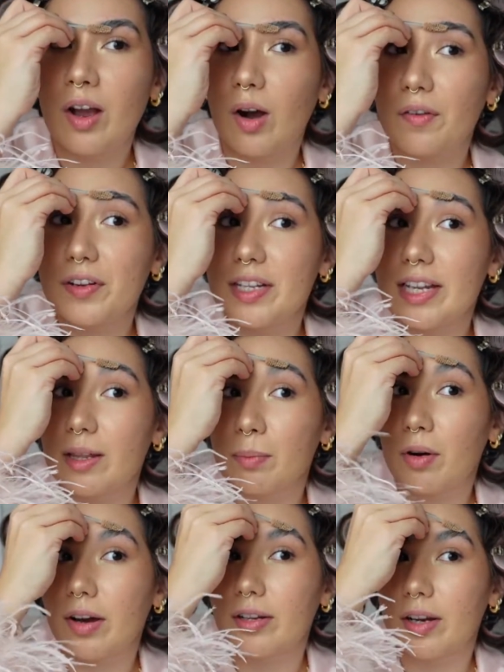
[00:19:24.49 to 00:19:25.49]
Obviously the
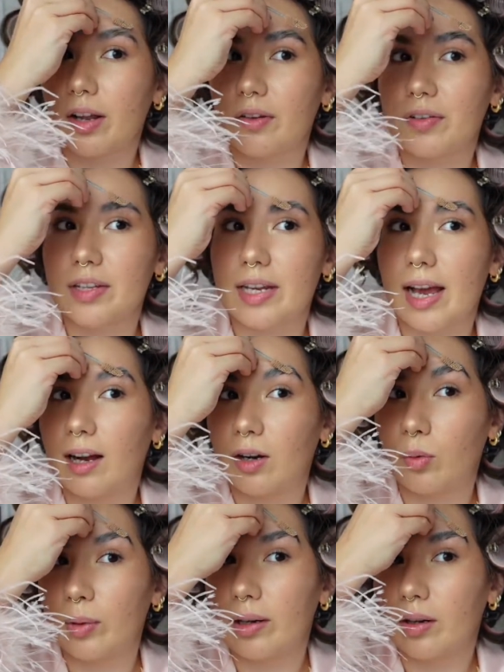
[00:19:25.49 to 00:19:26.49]
Prada loafers now
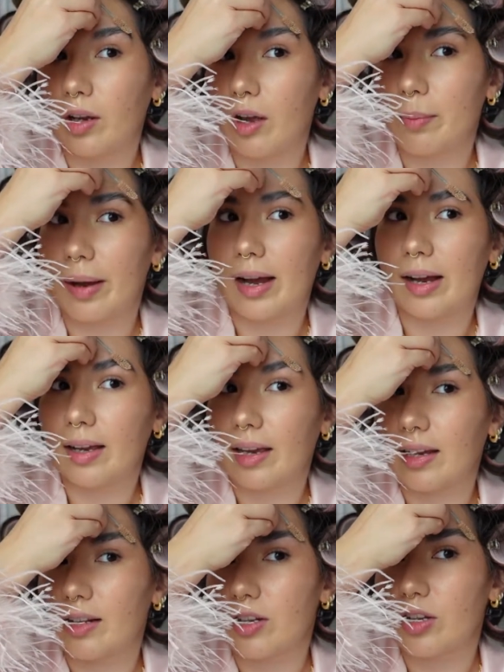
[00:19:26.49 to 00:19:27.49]
will go back
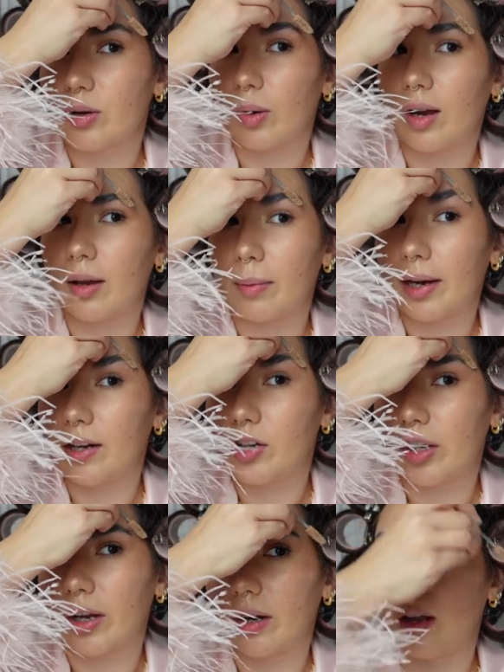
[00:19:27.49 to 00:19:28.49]
into
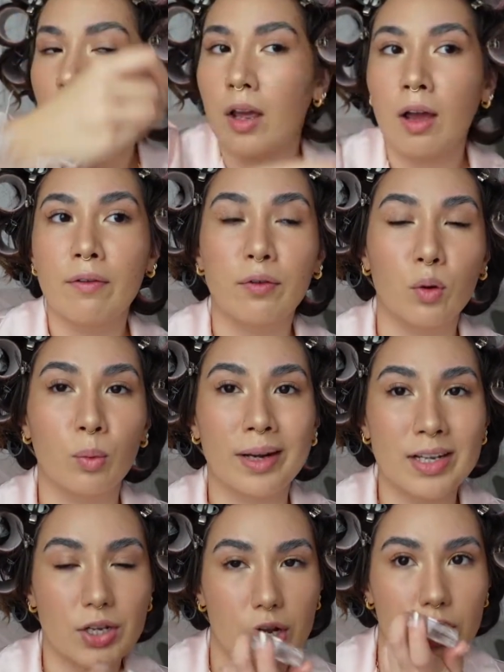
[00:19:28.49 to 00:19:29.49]
hibernation for
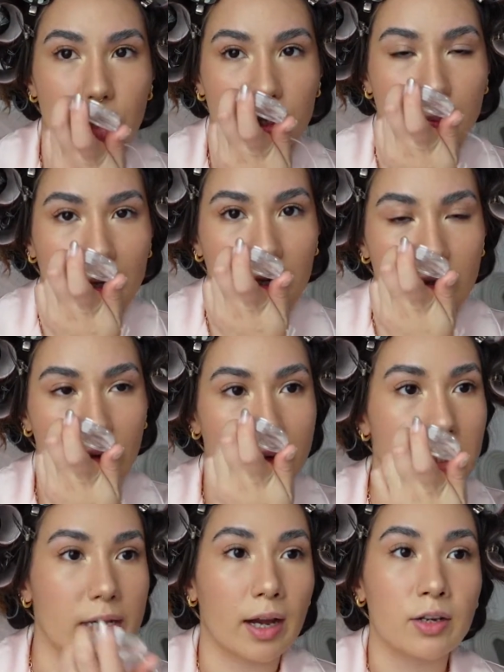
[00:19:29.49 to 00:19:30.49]
winter just because
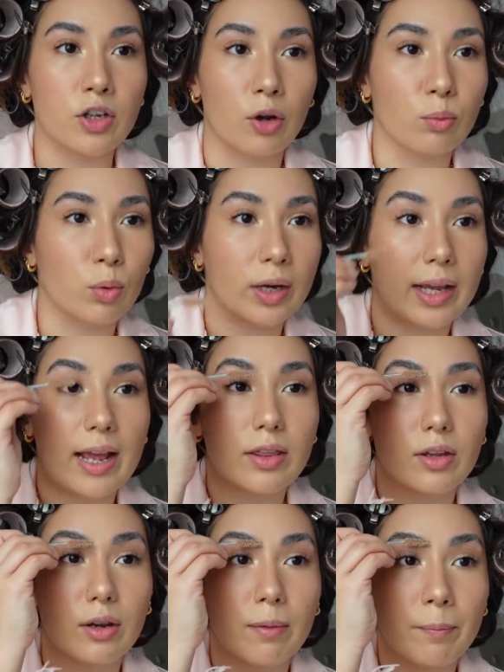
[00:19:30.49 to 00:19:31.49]
obviously I don't want to get
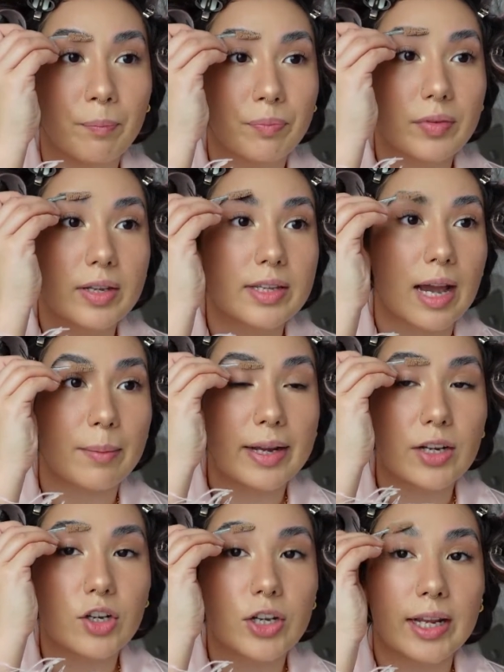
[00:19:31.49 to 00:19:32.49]
them
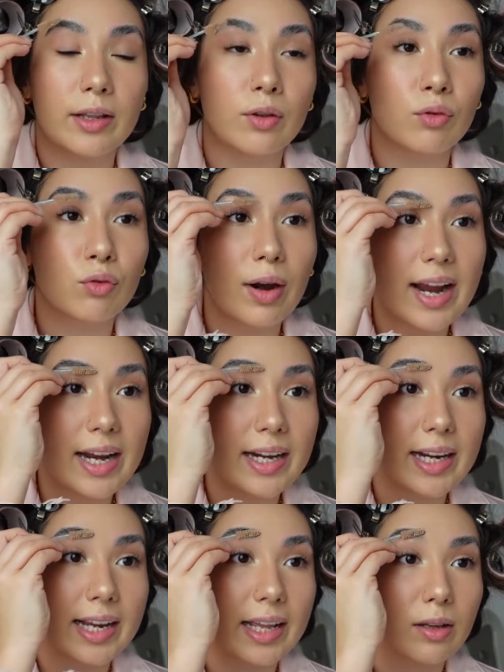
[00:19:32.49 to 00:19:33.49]
damaged in the rain
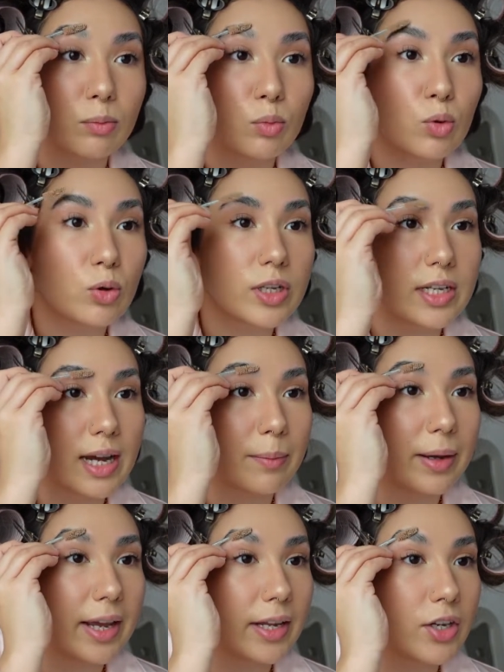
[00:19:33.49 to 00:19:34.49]
and get them water
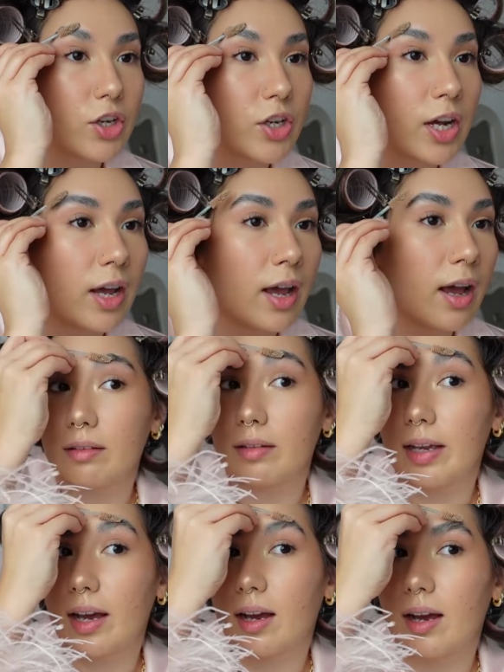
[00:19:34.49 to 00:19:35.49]
damaged.
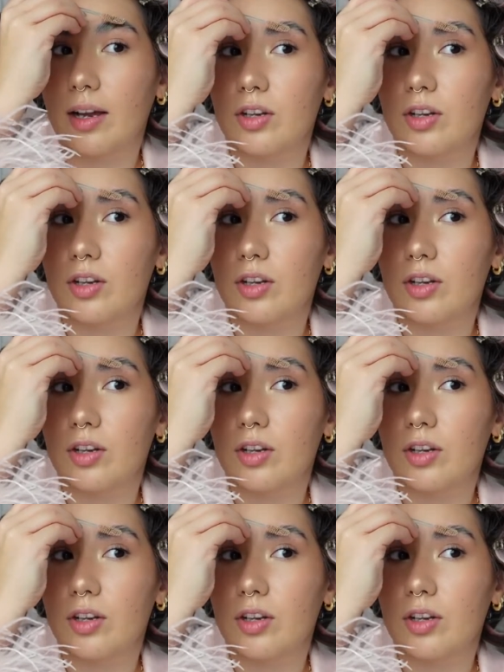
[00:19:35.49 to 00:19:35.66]
Yeah,